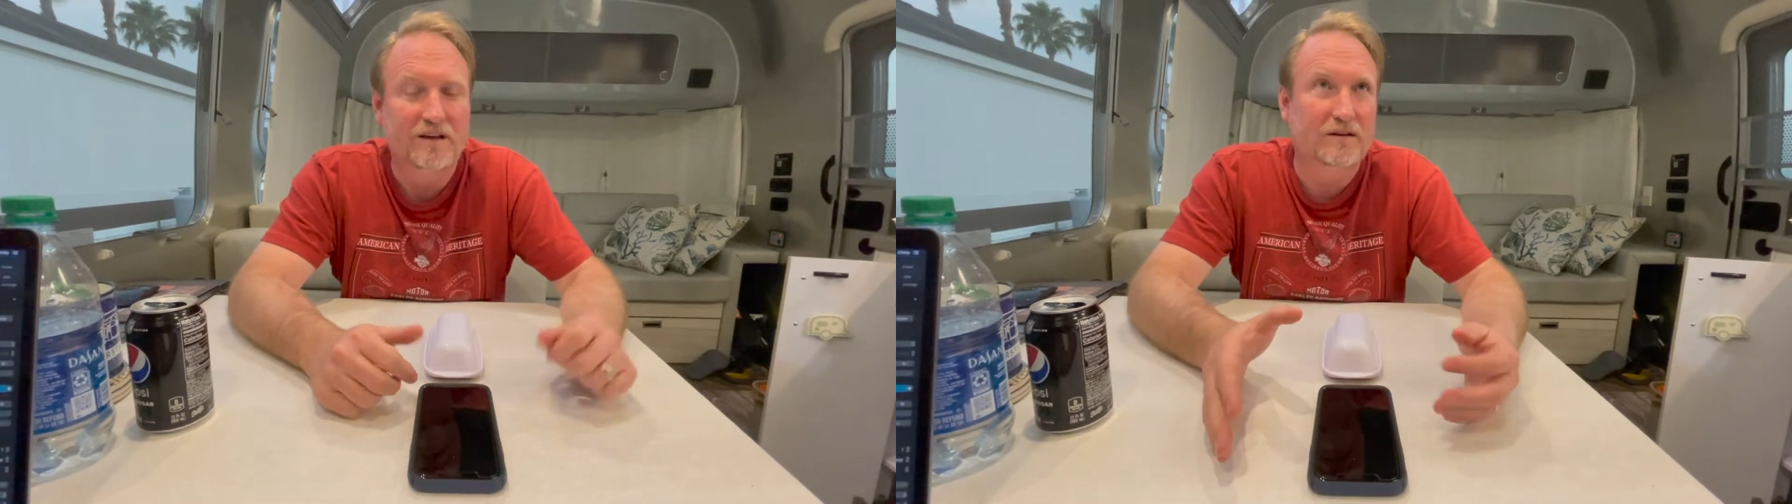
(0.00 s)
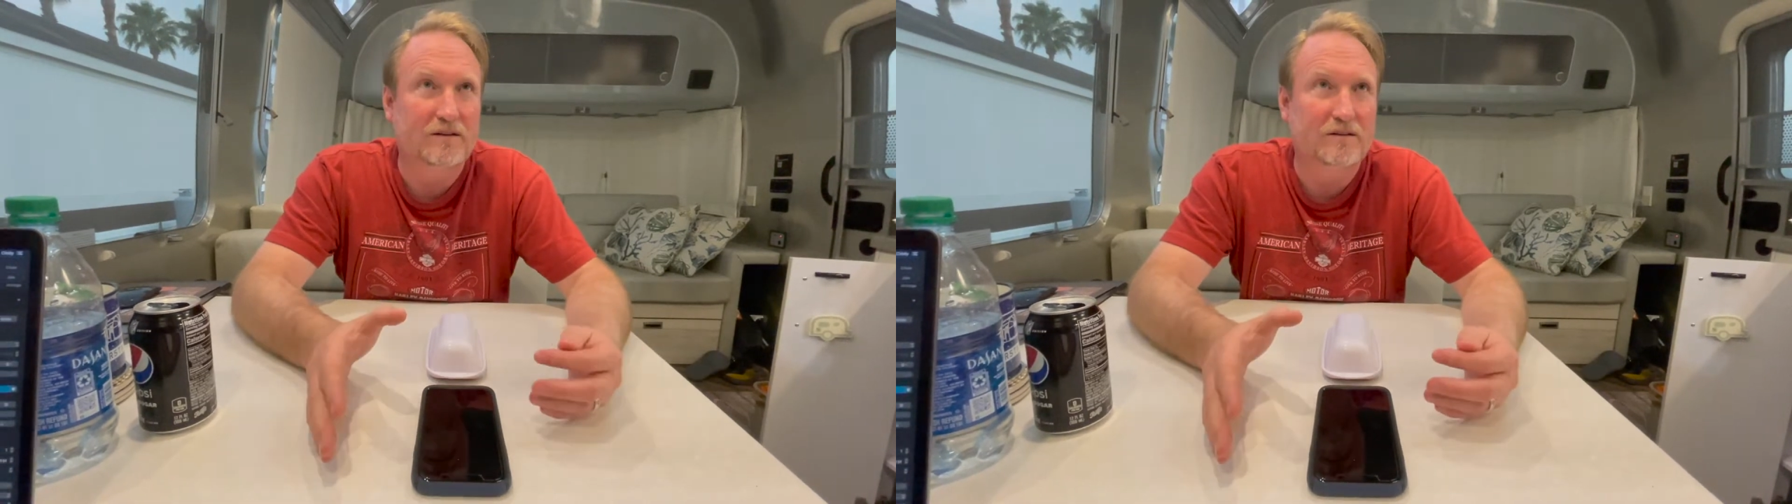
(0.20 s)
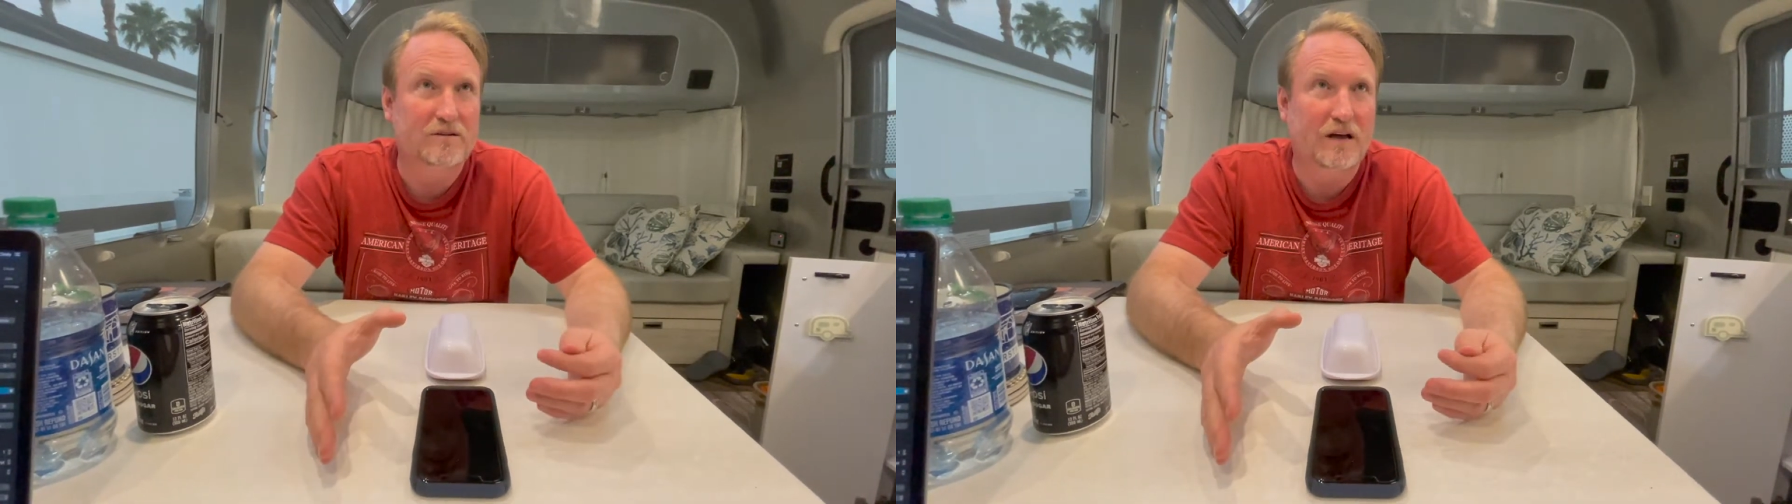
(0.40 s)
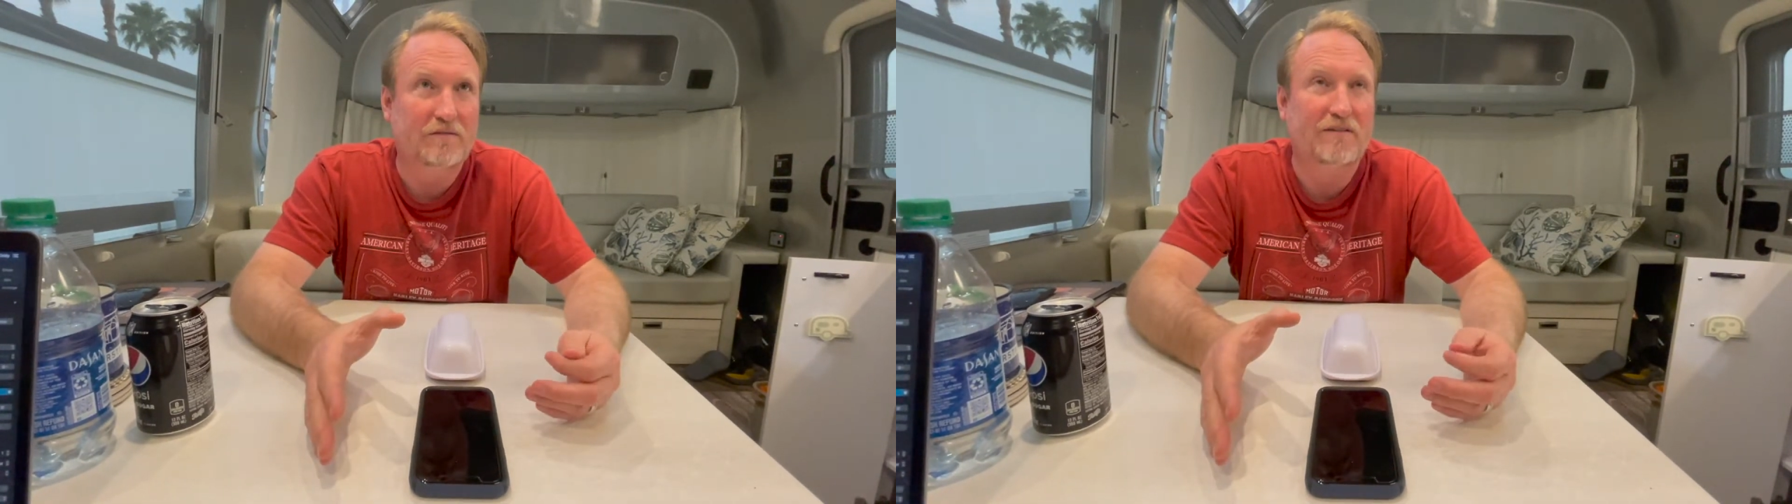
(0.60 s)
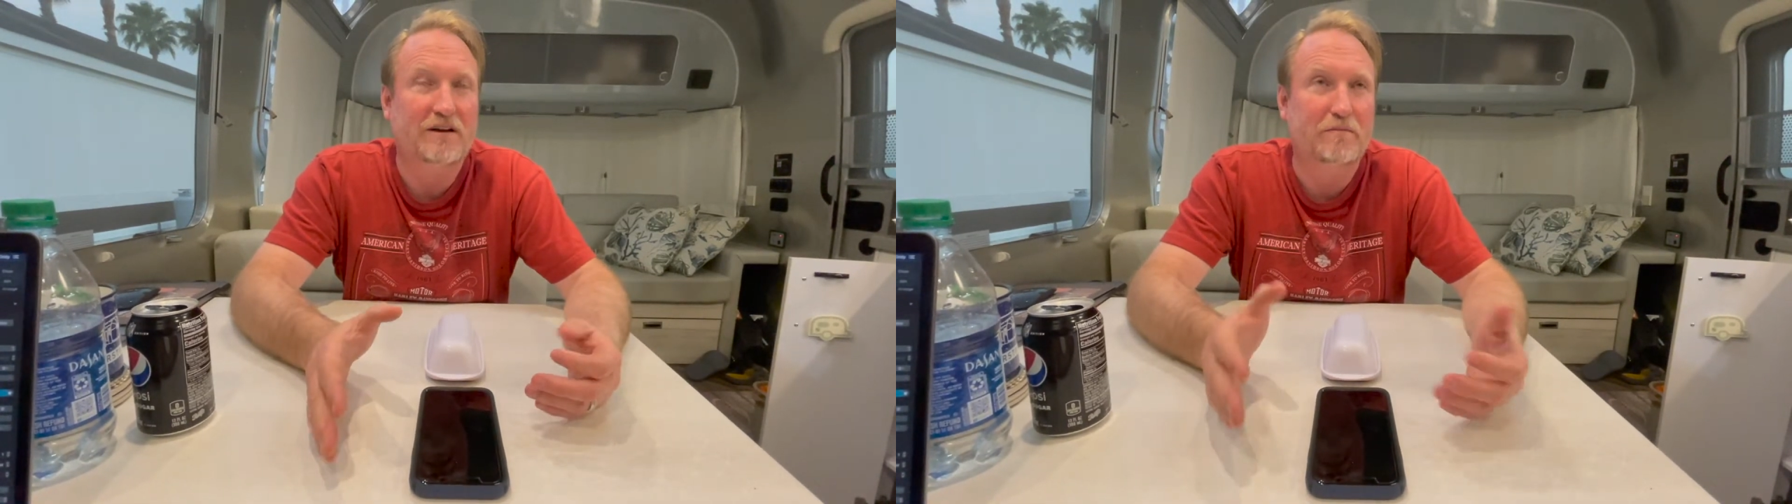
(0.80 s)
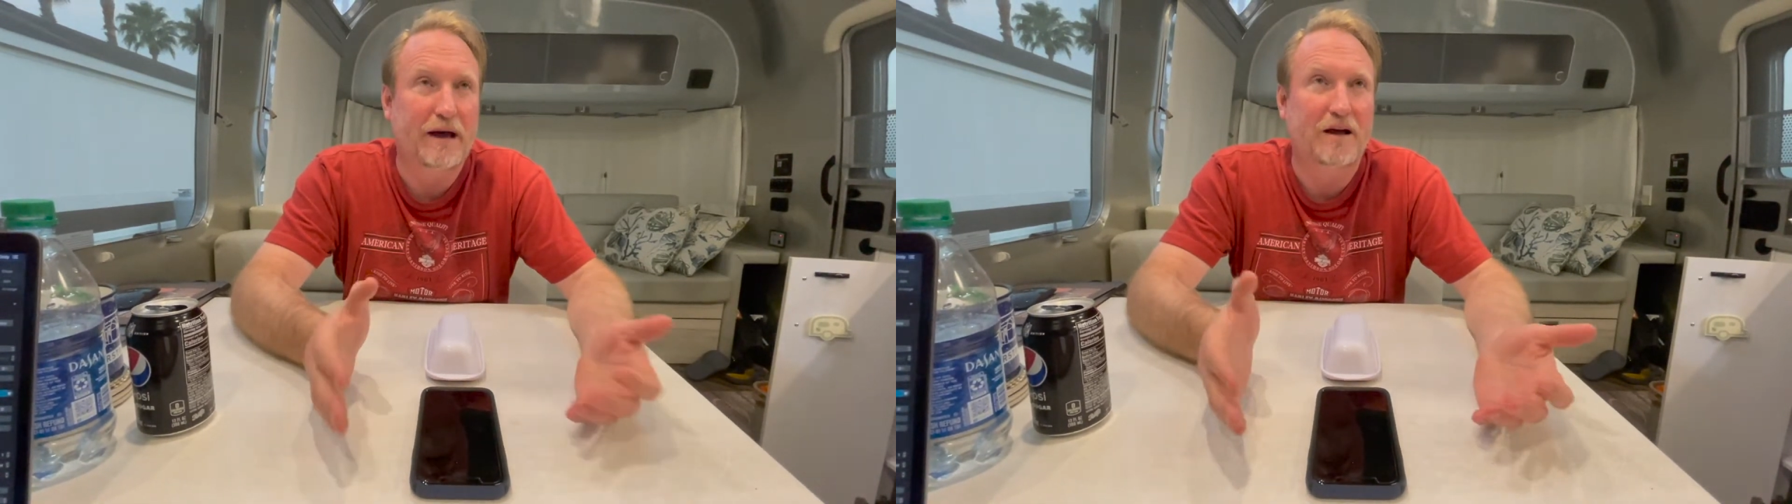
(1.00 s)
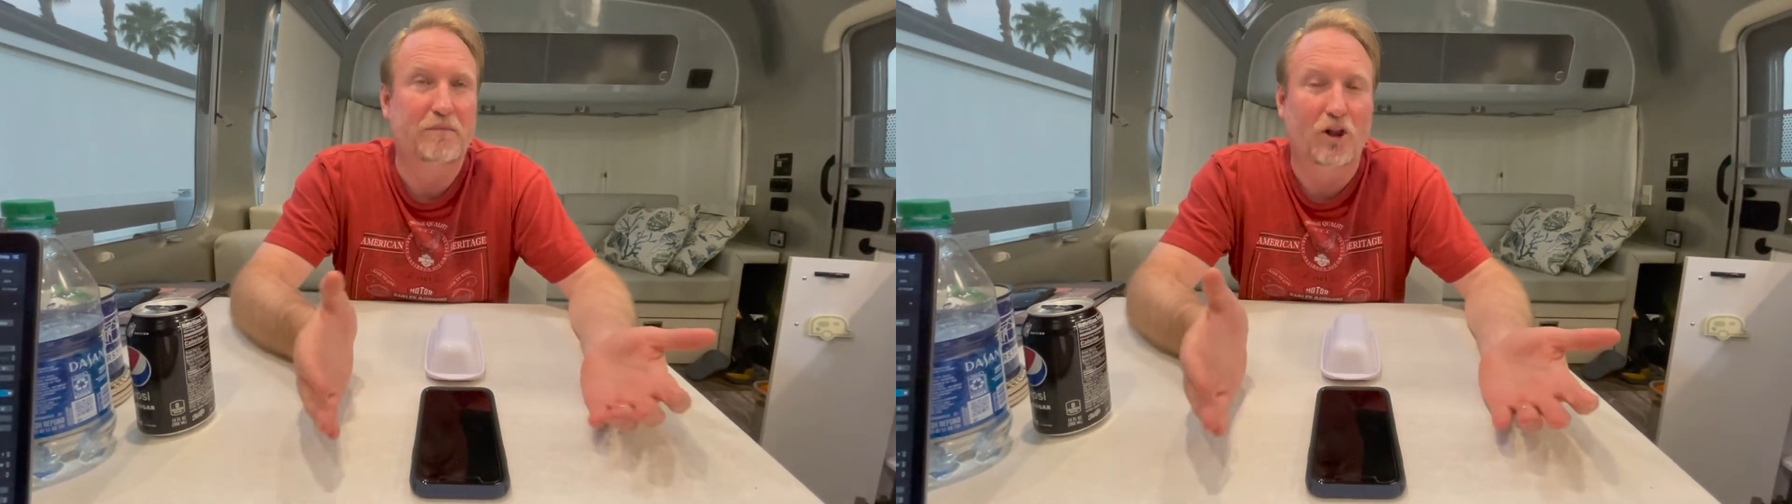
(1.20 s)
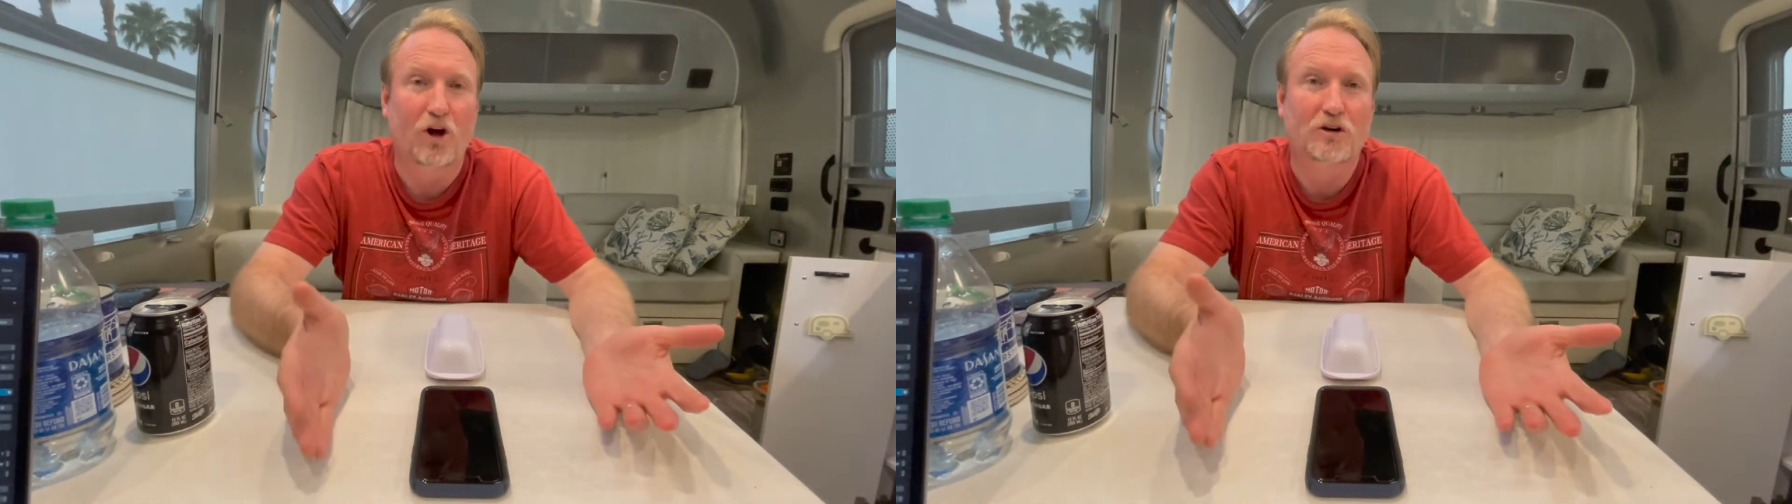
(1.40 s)
I've never had to back up a
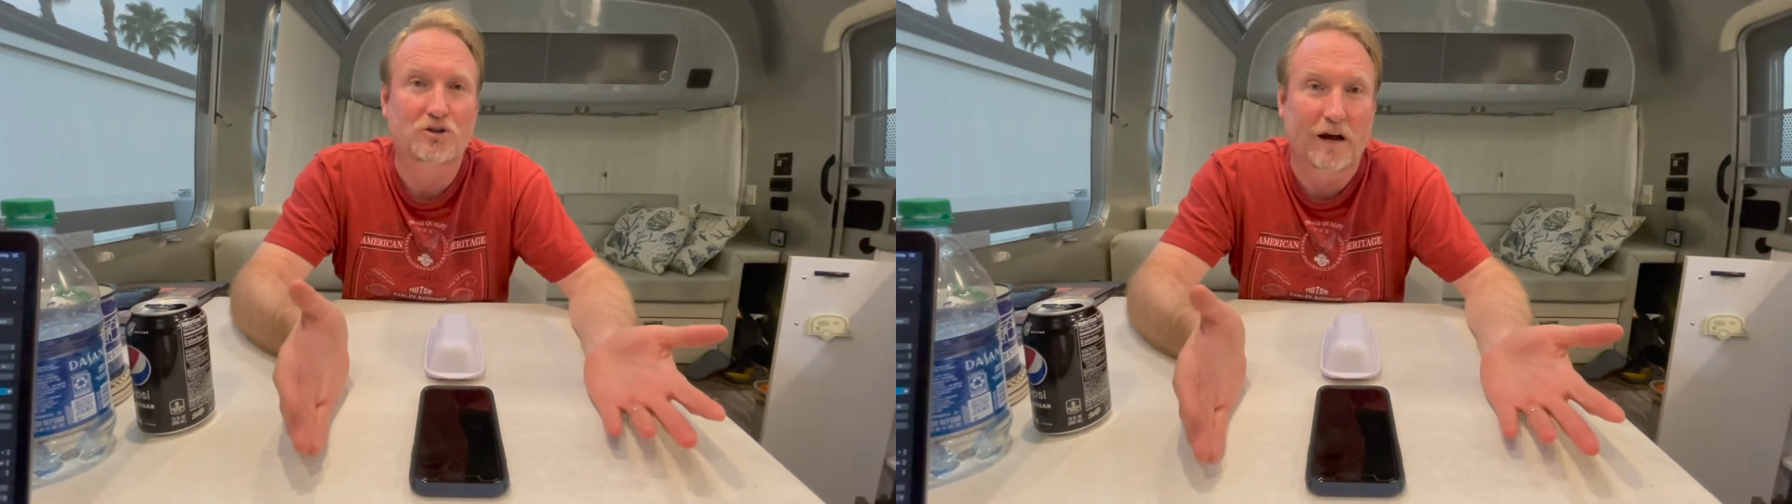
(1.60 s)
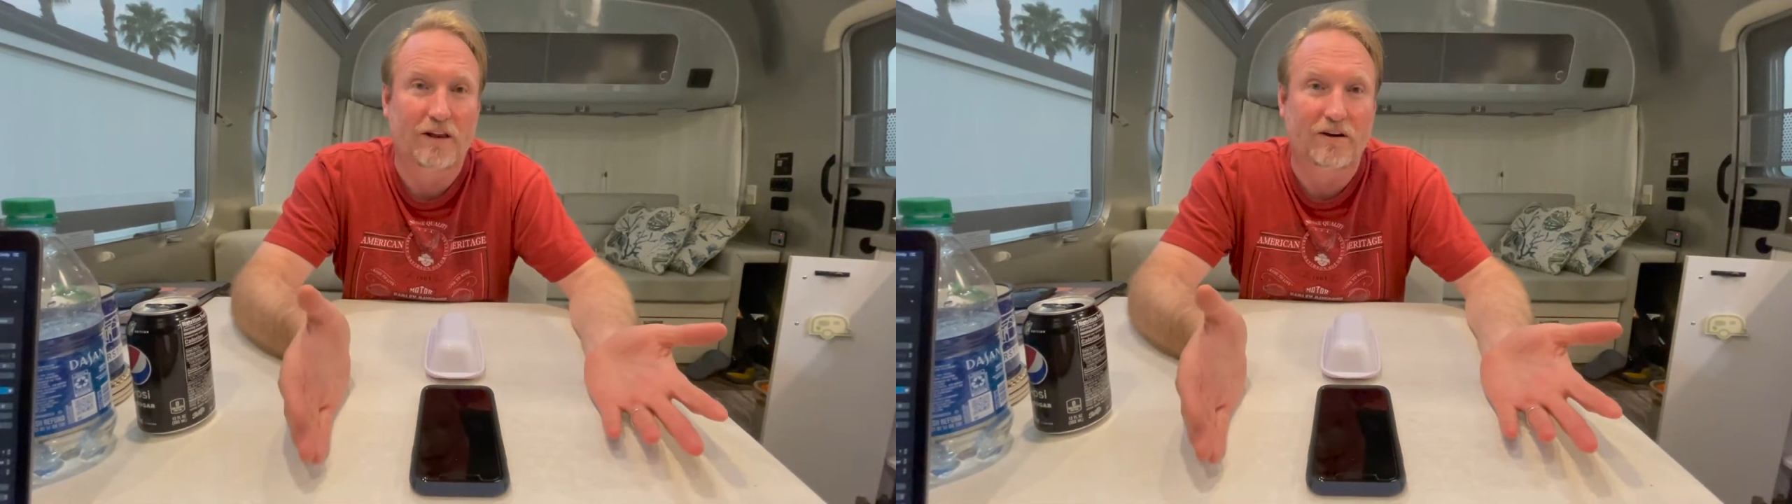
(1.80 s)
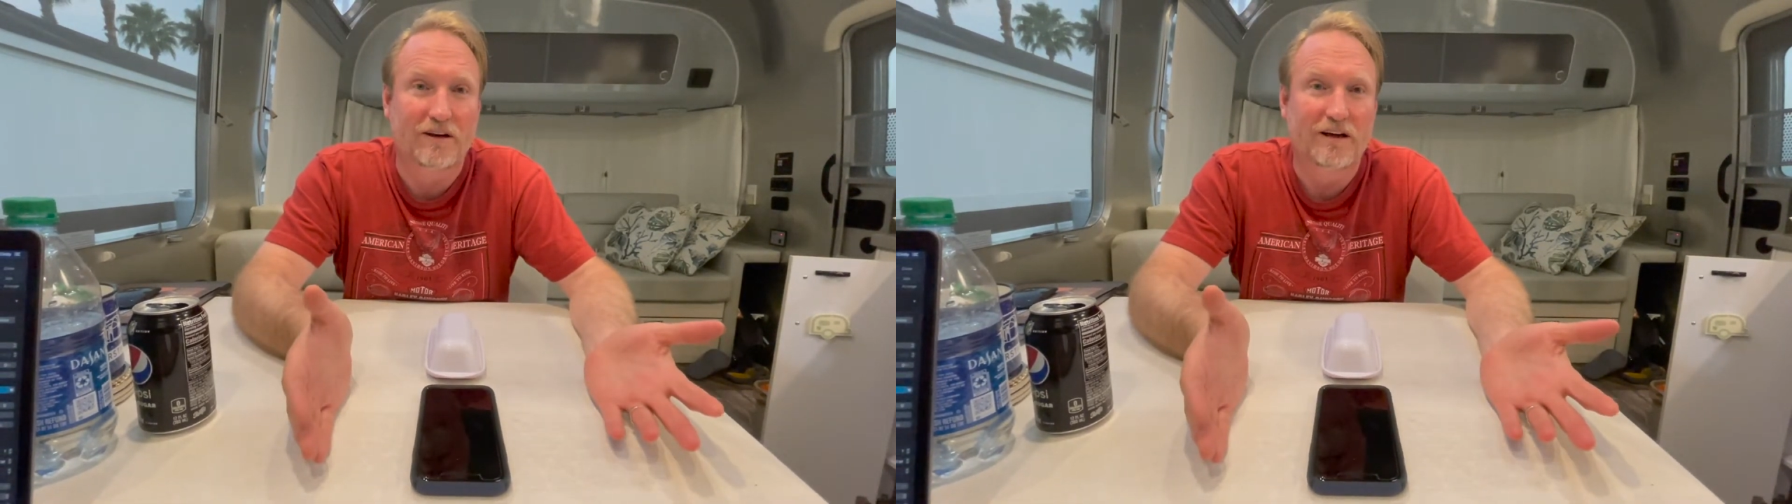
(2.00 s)
long trailer